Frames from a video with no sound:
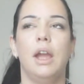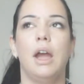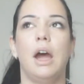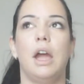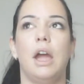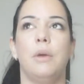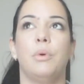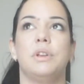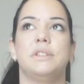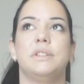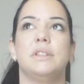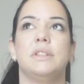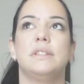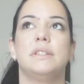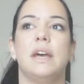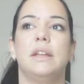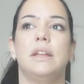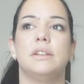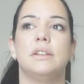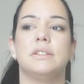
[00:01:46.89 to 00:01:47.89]
I wasn't
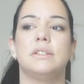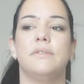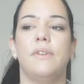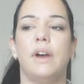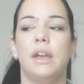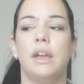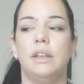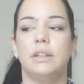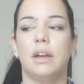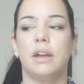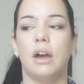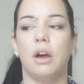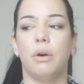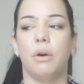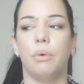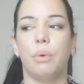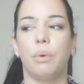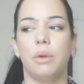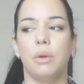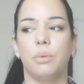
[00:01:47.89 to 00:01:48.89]
satisfied
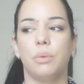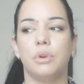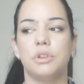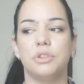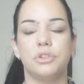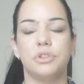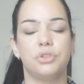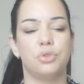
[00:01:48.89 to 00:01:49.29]
how I was